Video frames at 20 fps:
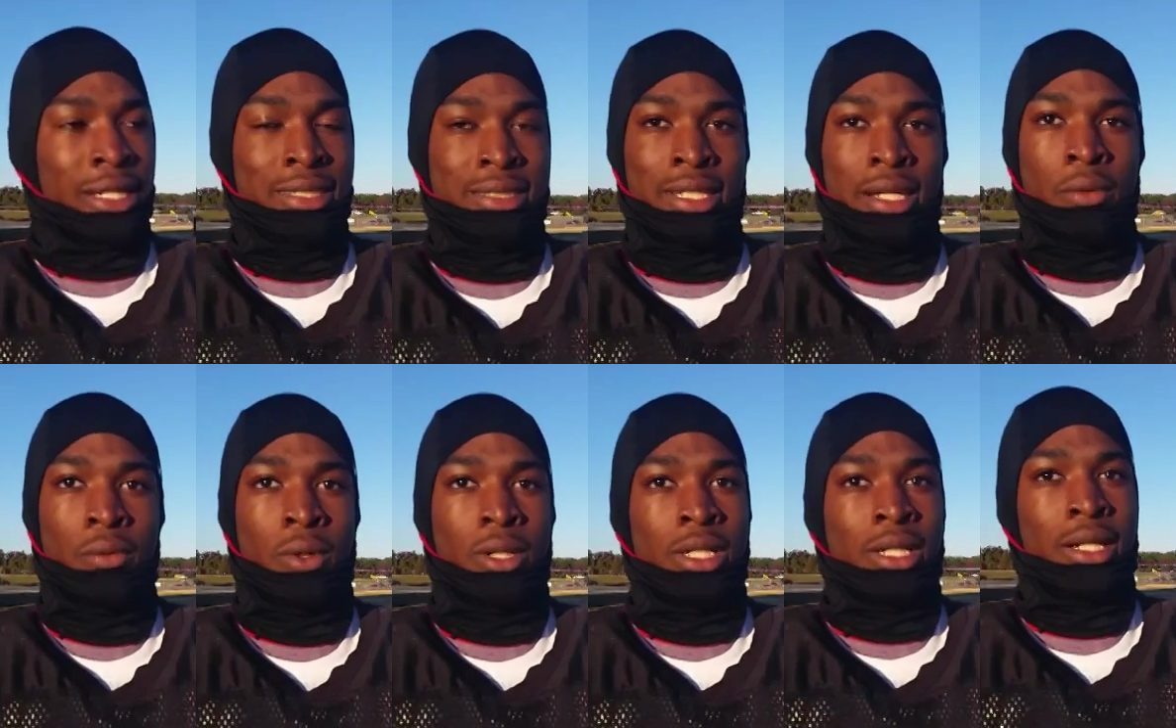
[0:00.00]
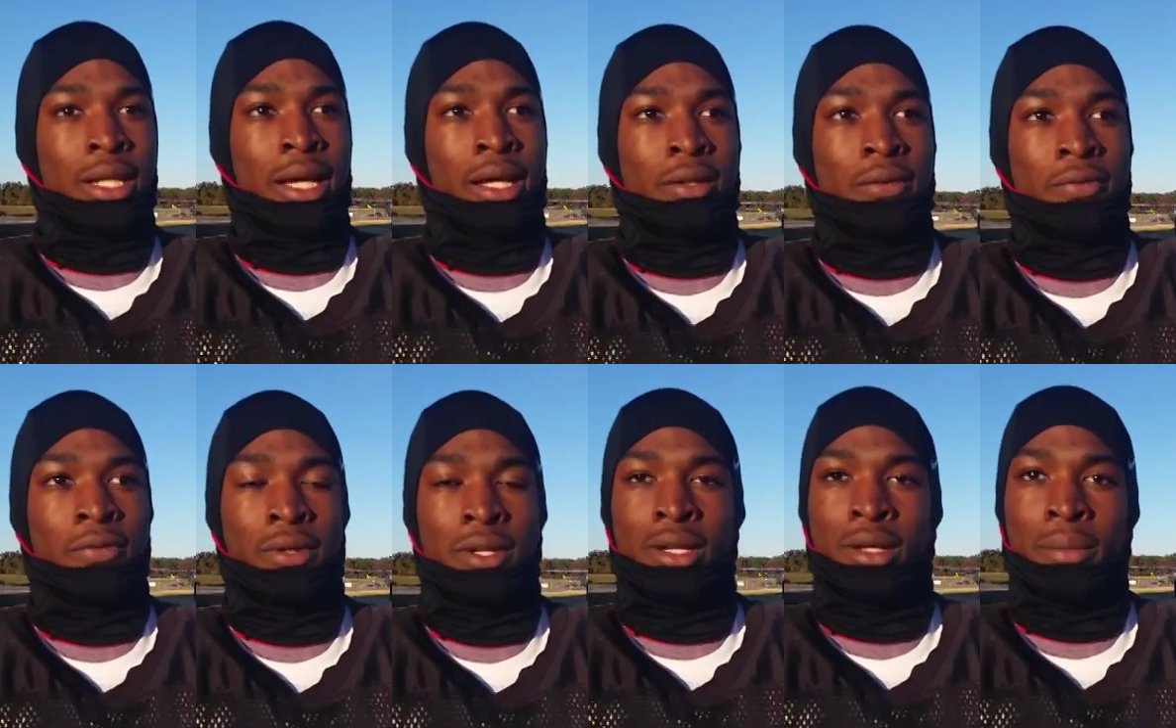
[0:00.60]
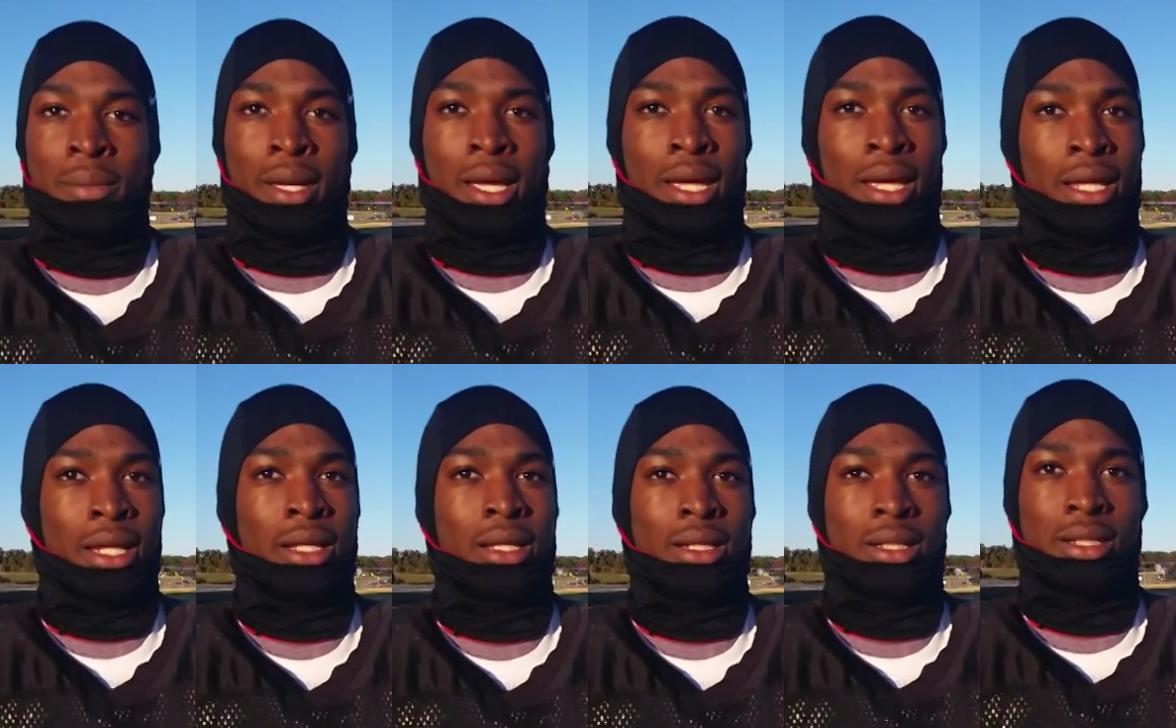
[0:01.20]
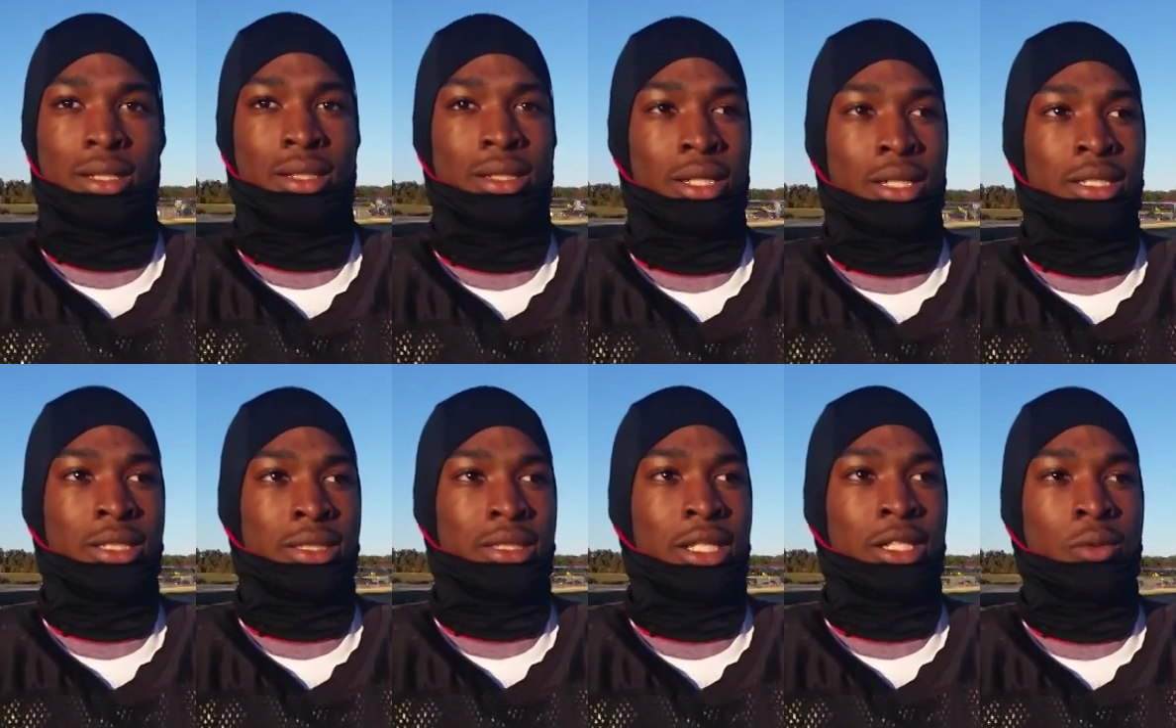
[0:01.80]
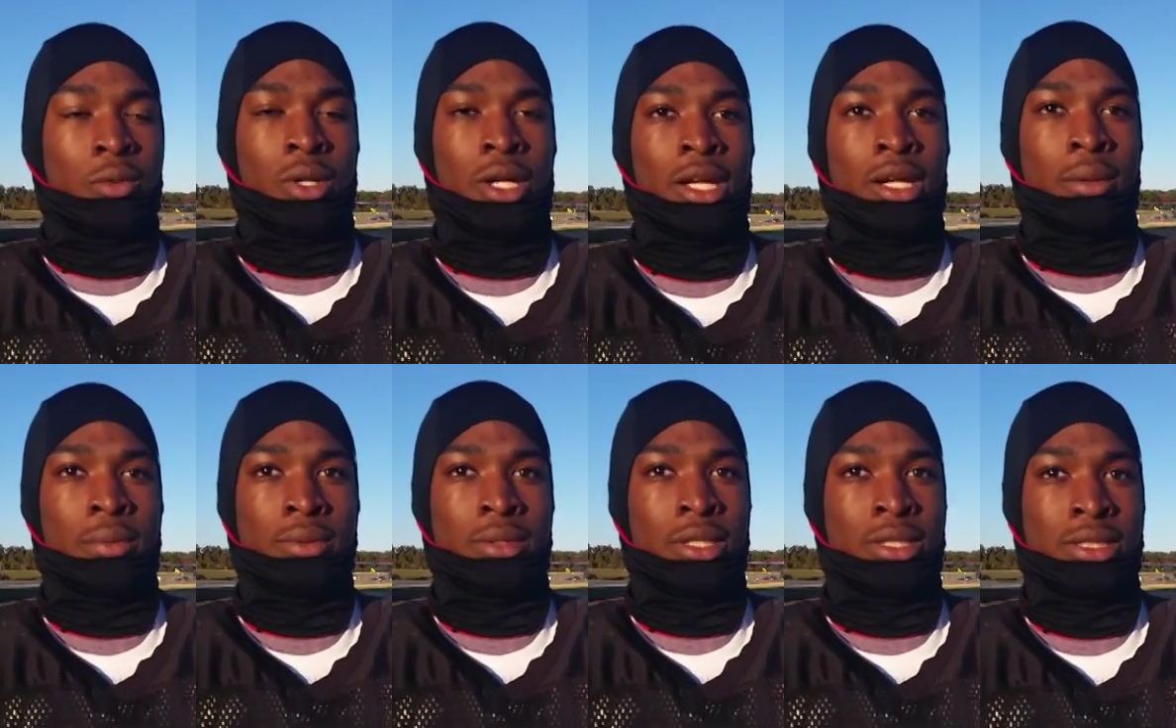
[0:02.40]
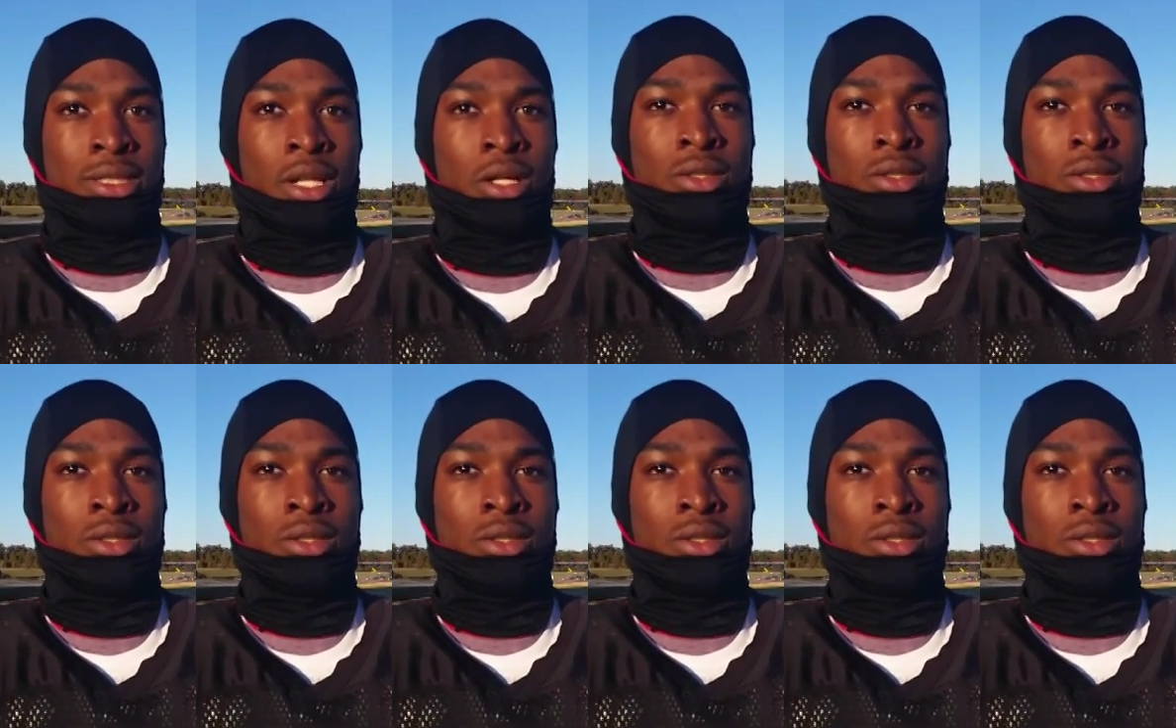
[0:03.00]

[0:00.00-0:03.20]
As they running down the field, man, that's what helps us.